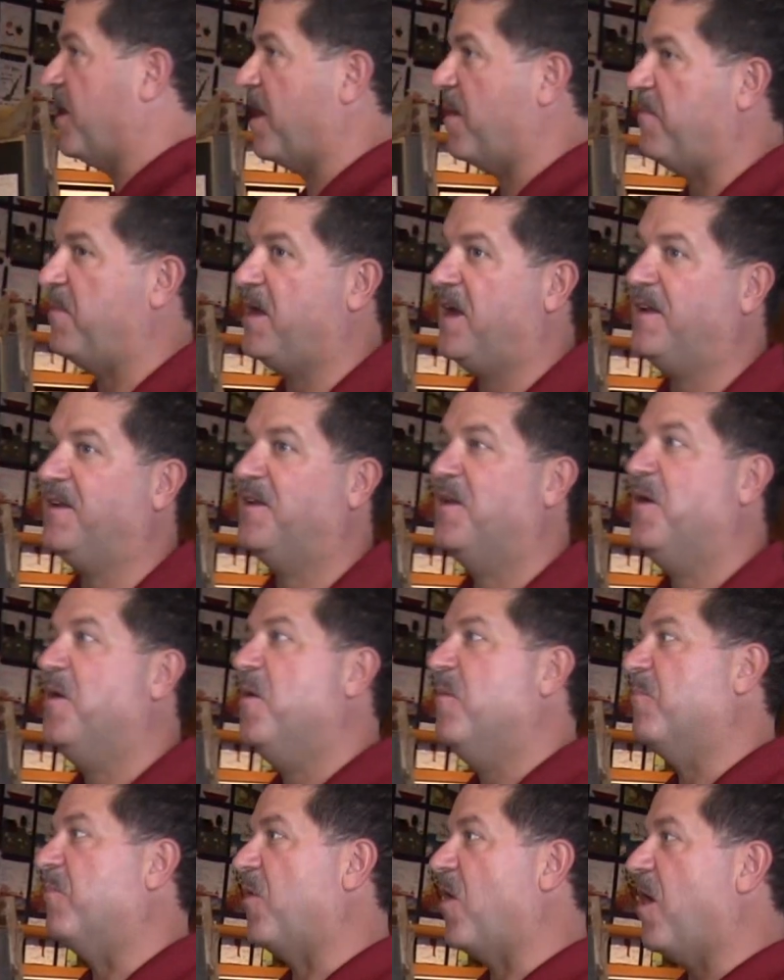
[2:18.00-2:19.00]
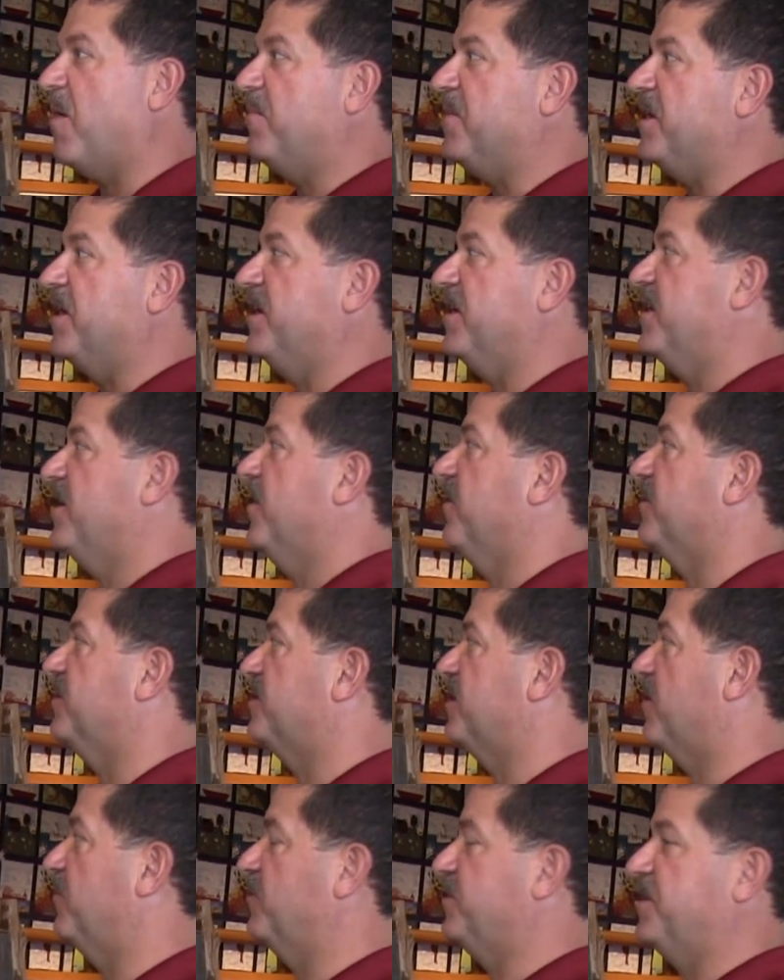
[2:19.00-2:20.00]
I met, brought me in here and
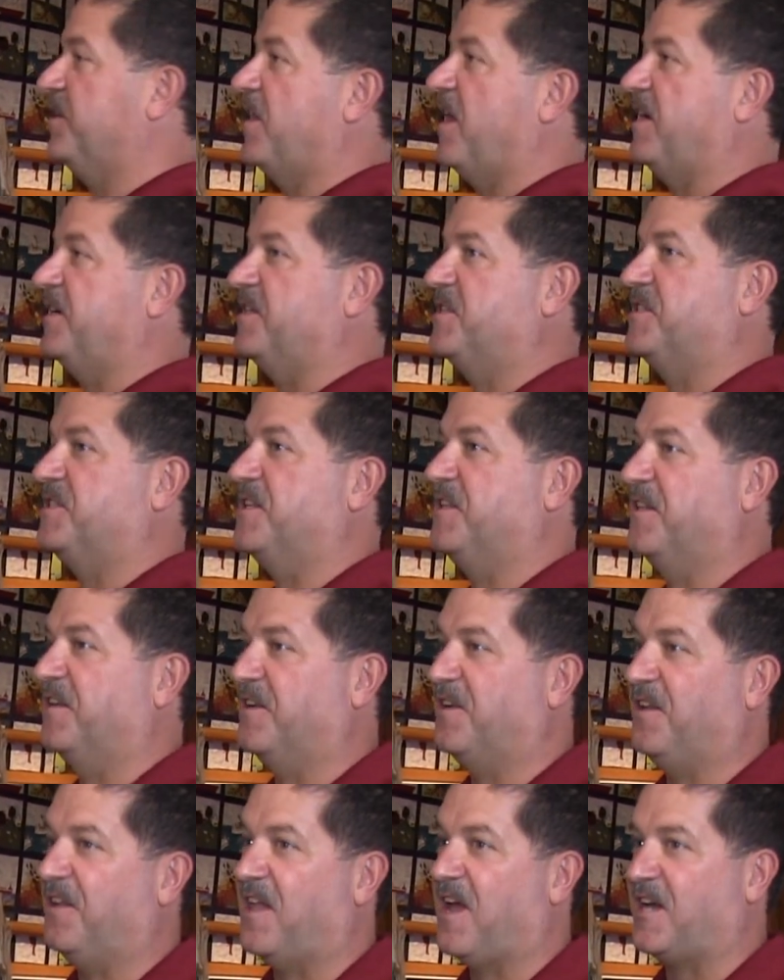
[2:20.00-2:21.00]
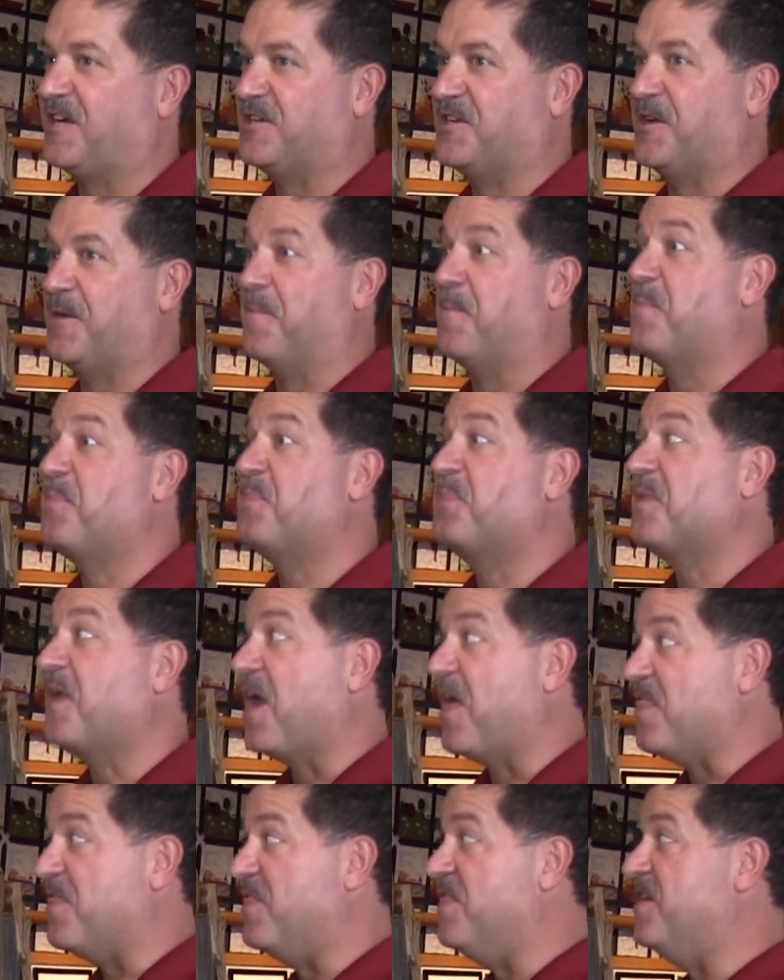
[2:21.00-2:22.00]
said, would you like to see the collection?
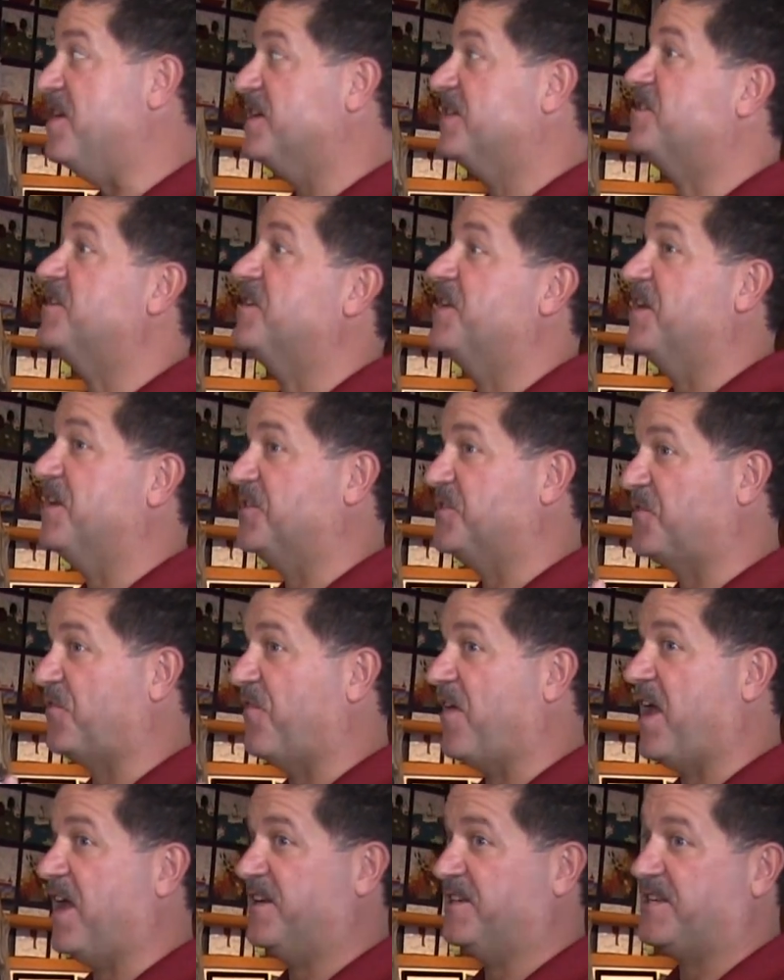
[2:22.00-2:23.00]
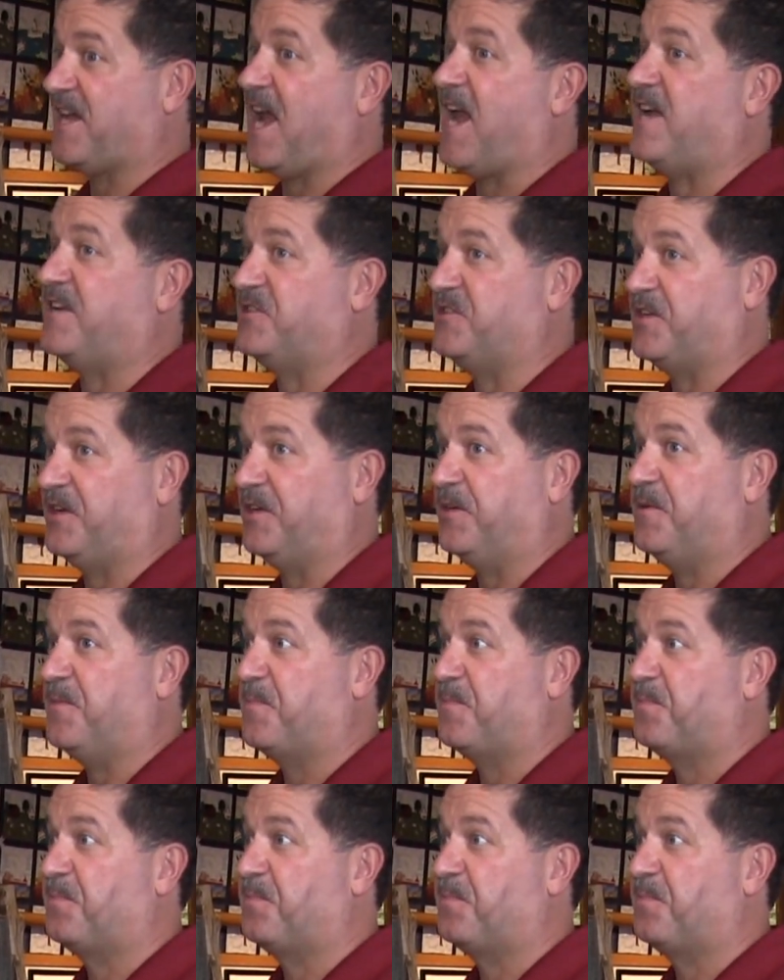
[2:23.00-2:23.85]
This is fantastic.